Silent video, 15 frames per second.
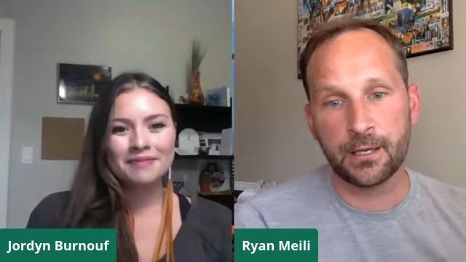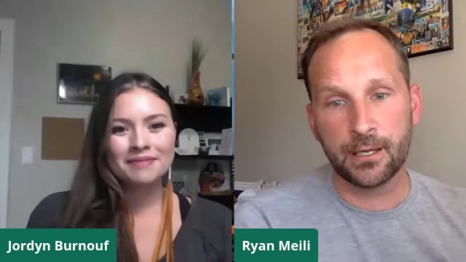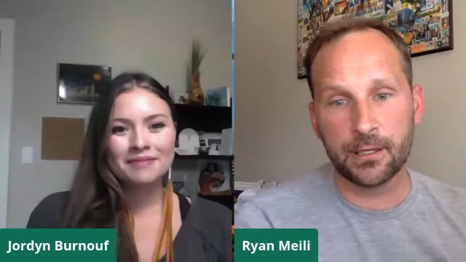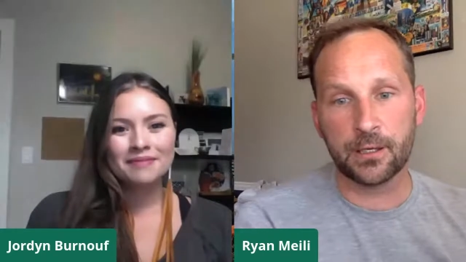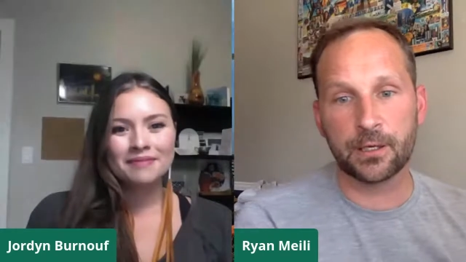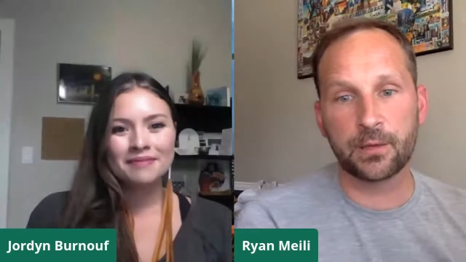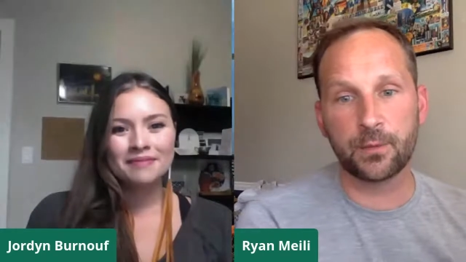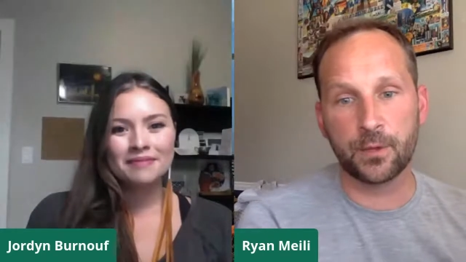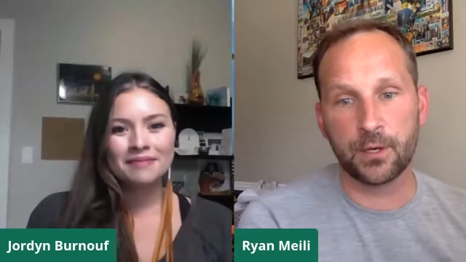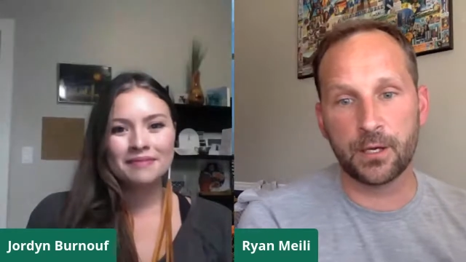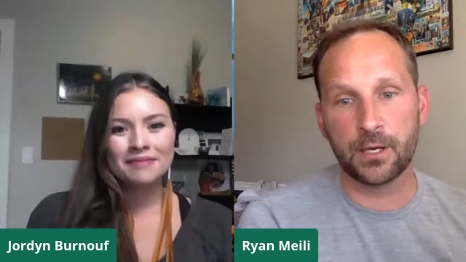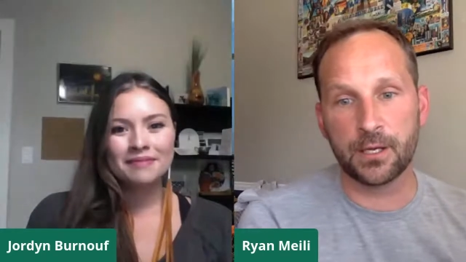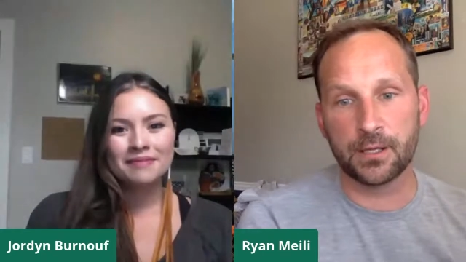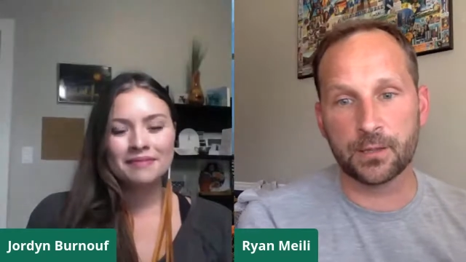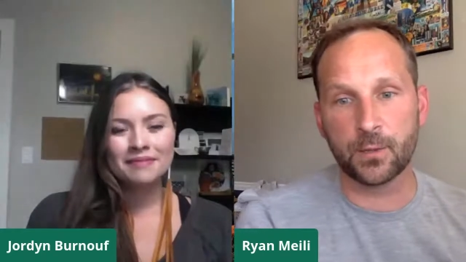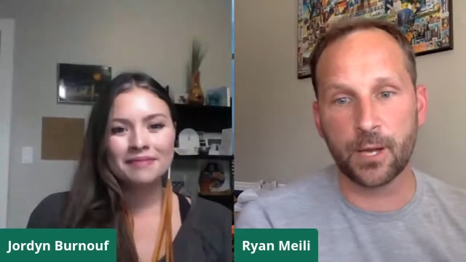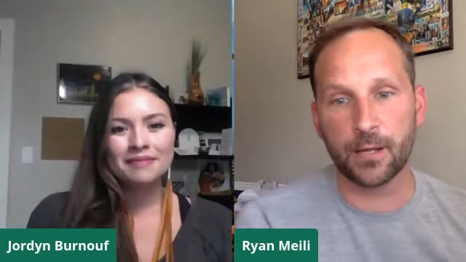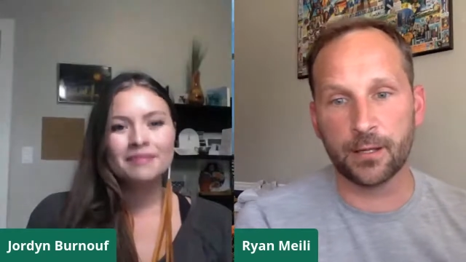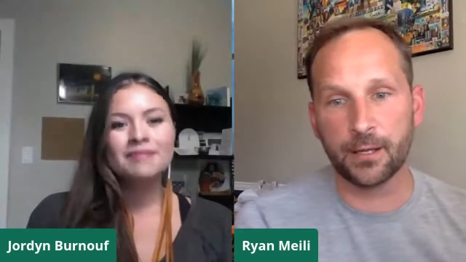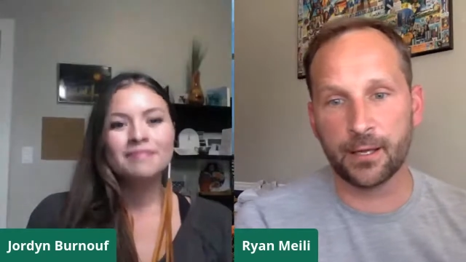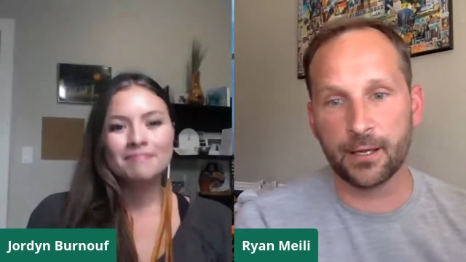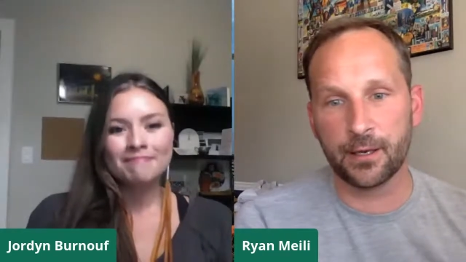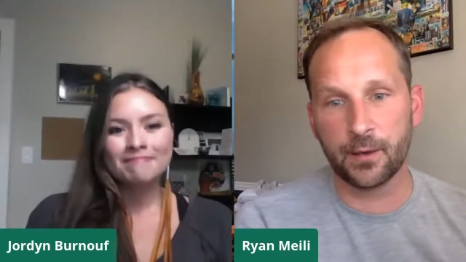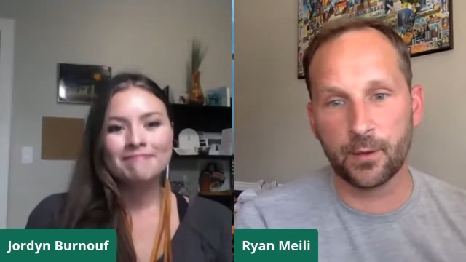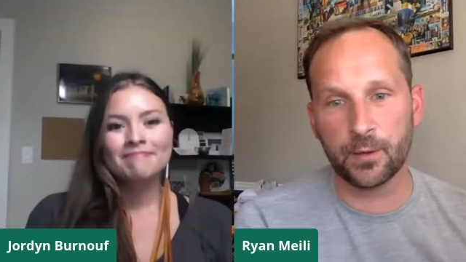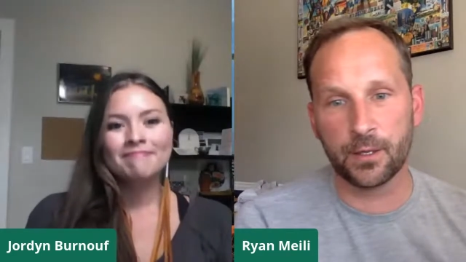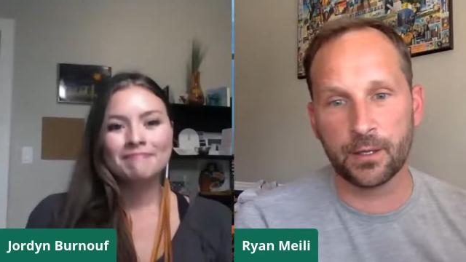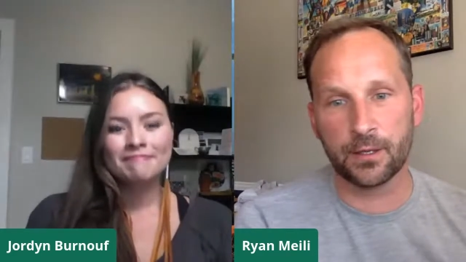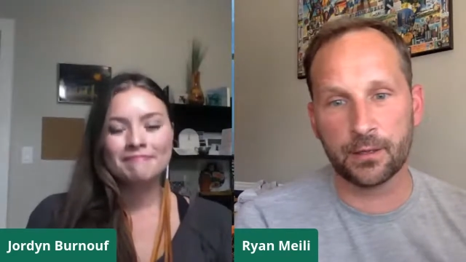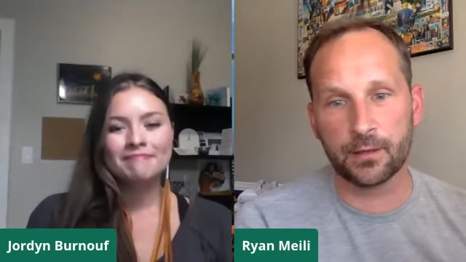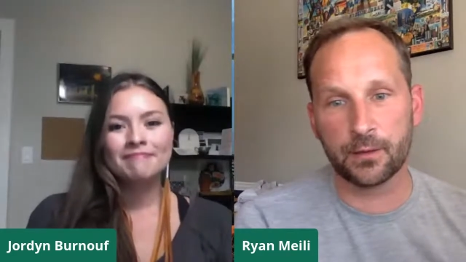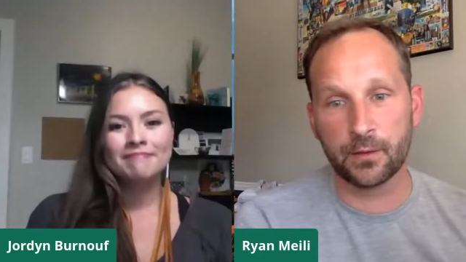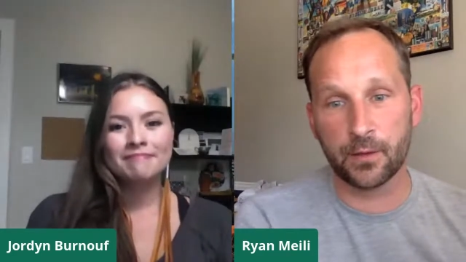Speaker 1: in your community as well. I know the,